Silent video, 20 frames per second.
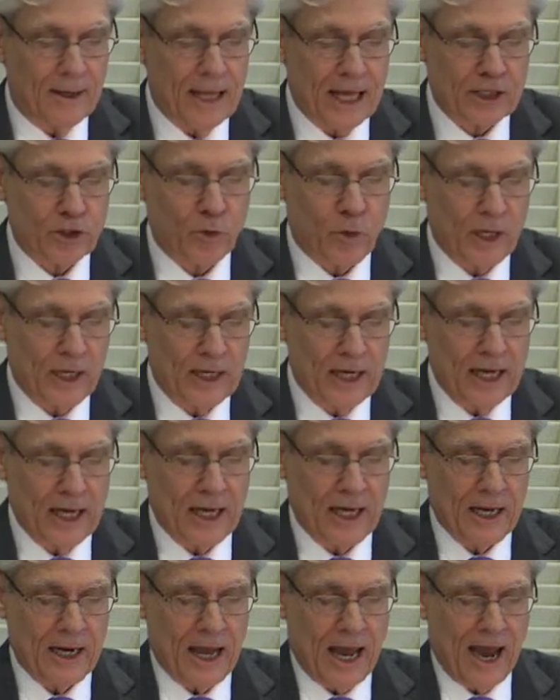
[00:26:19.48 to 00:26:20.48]
That's what He
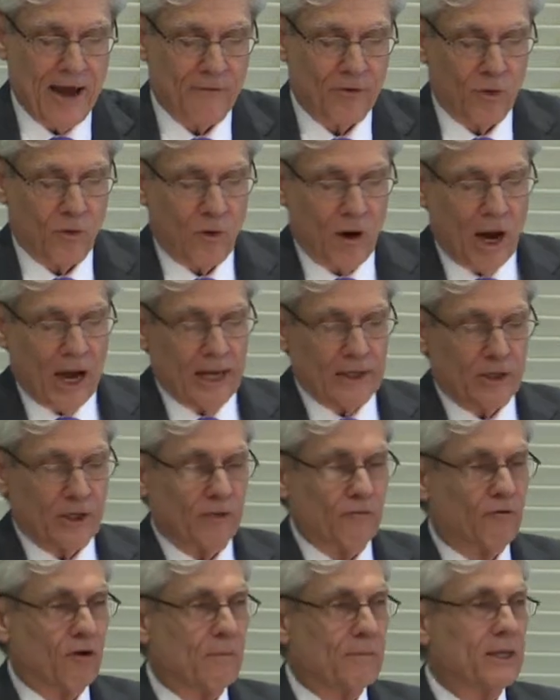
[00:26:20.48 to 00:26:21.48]
did after
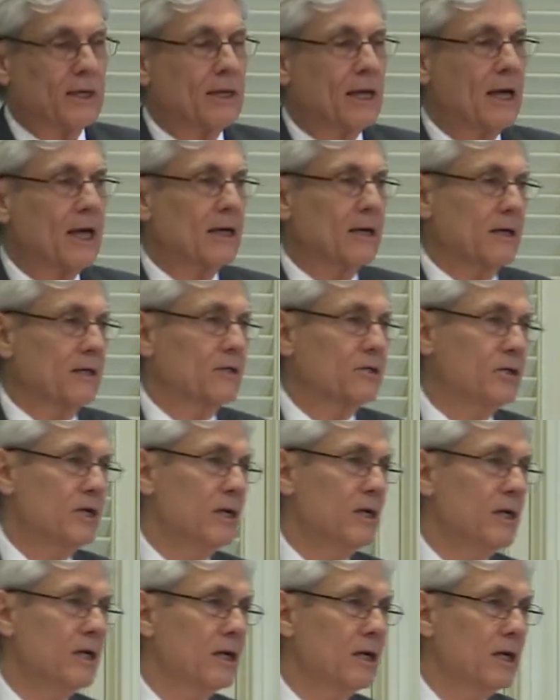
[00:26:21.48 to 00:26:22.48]
rising from the dead and
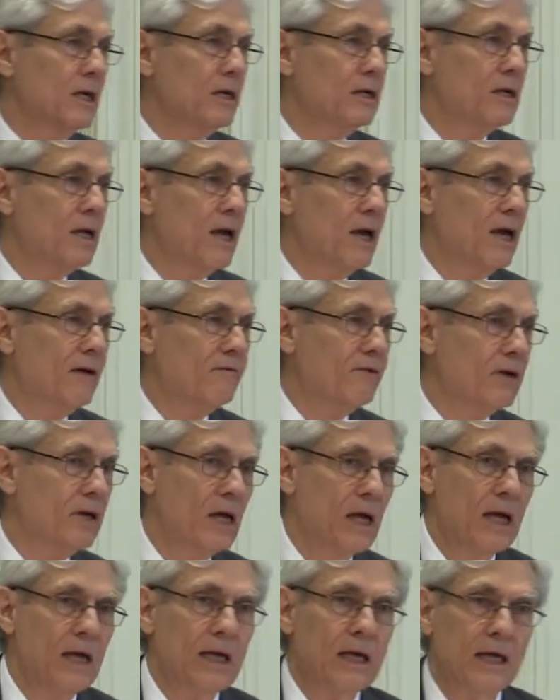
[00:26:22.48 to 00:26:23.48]
ascending into heaven.
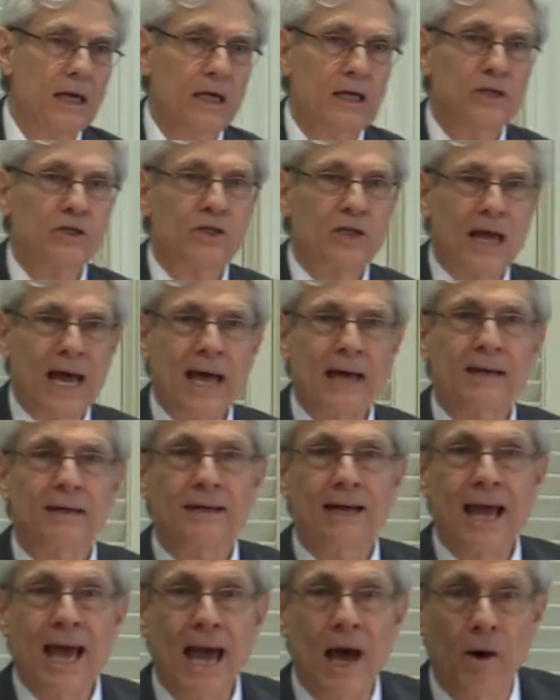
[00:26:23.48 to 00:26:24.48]
He
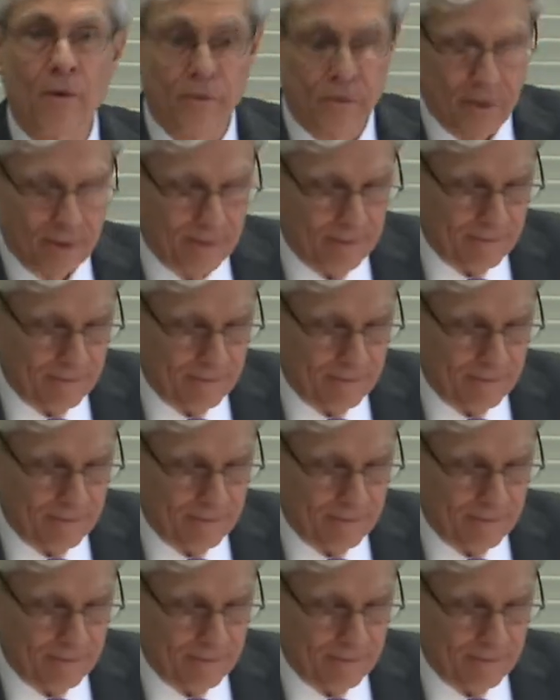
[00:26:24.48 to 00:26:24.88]
sat down.